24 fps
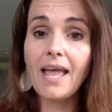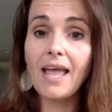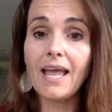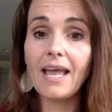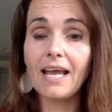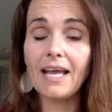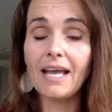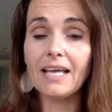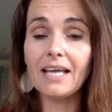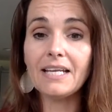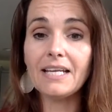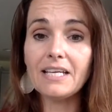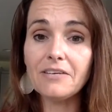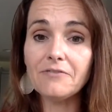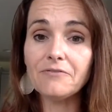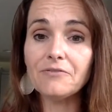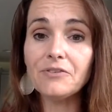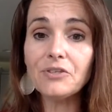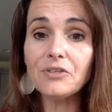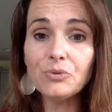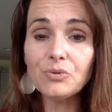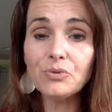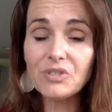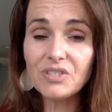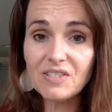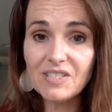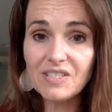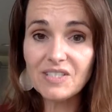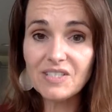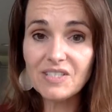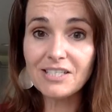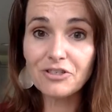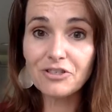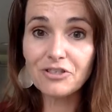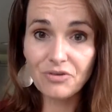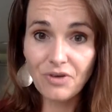And if you
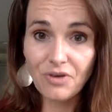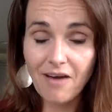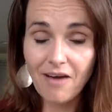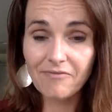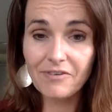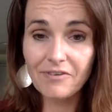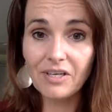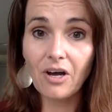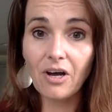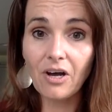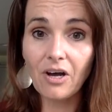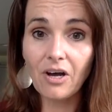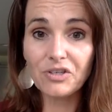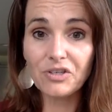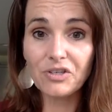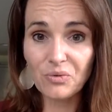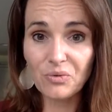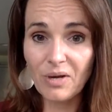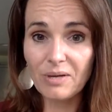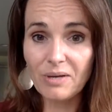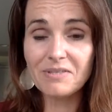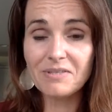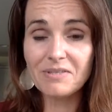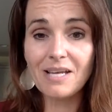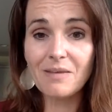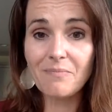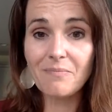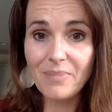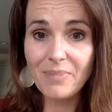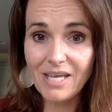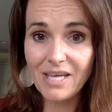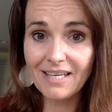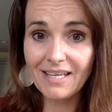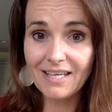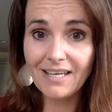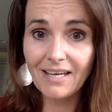see traffic on your website
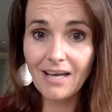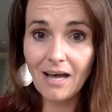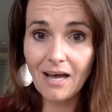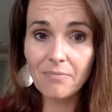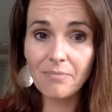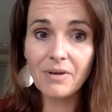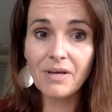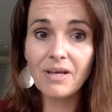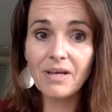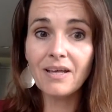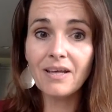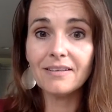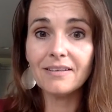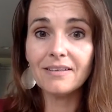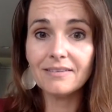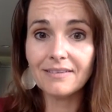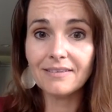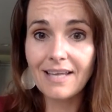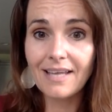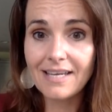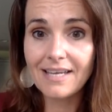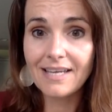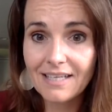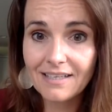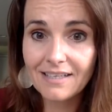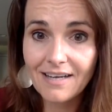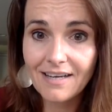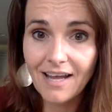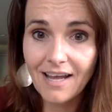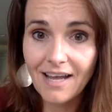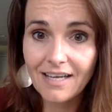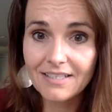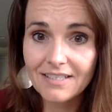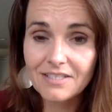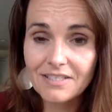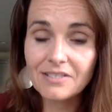picking up late at
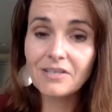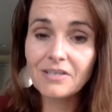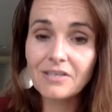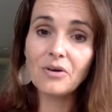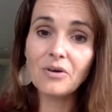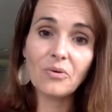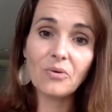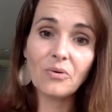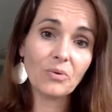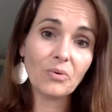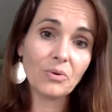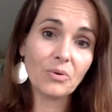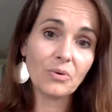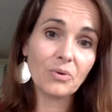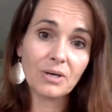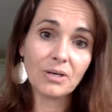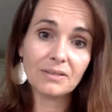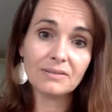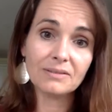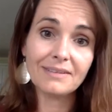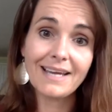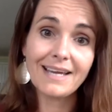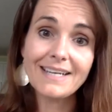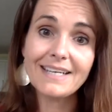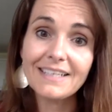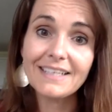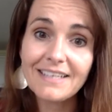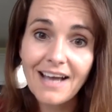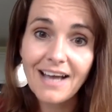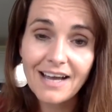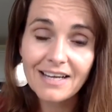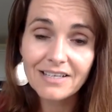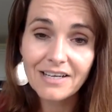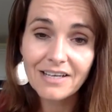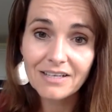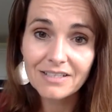night, or late at
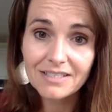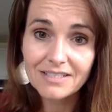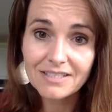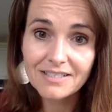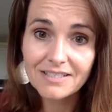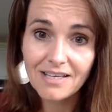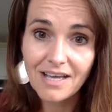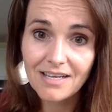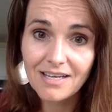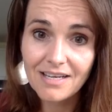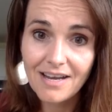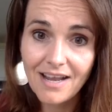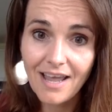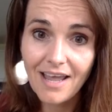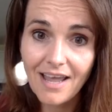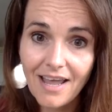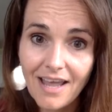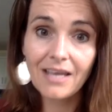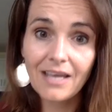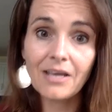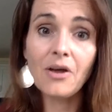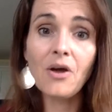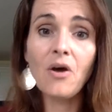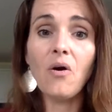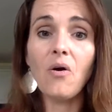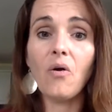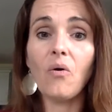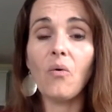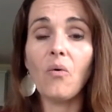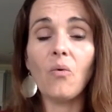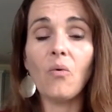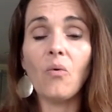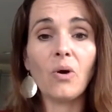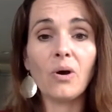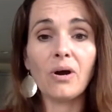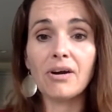night on a Sunday,
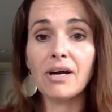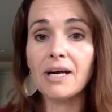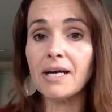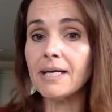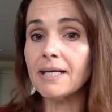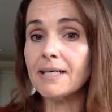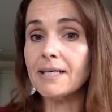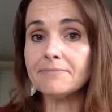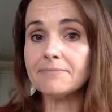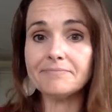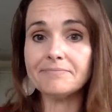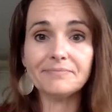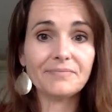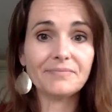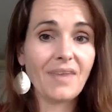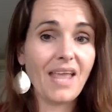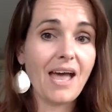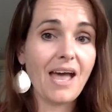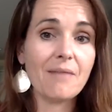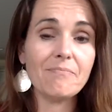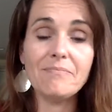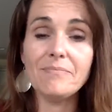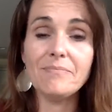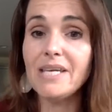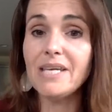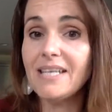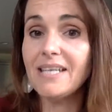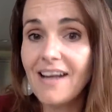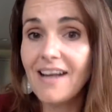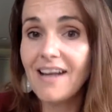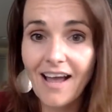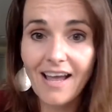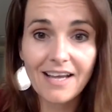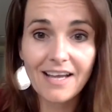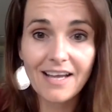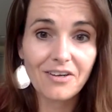or at
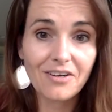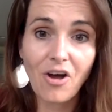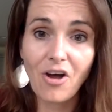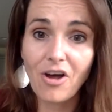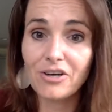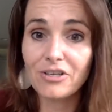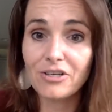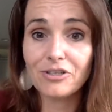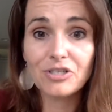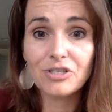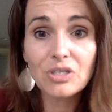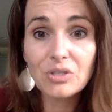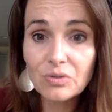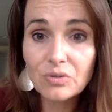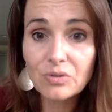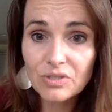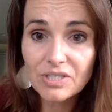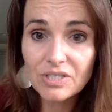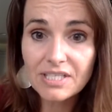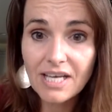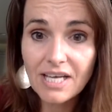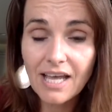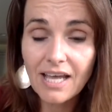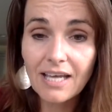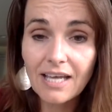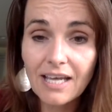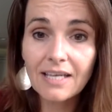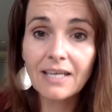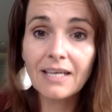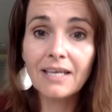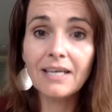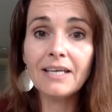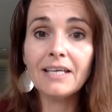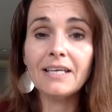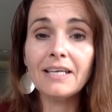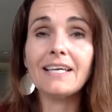midnight on a Tuesday,
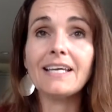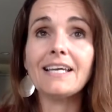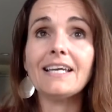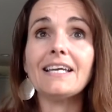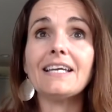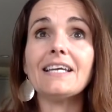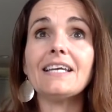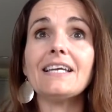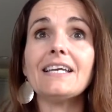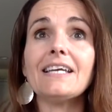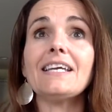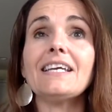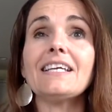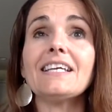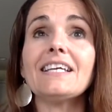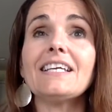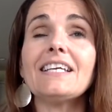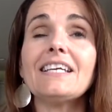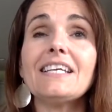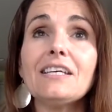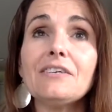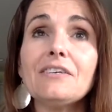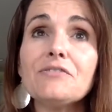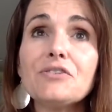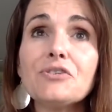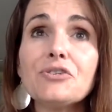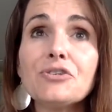it gives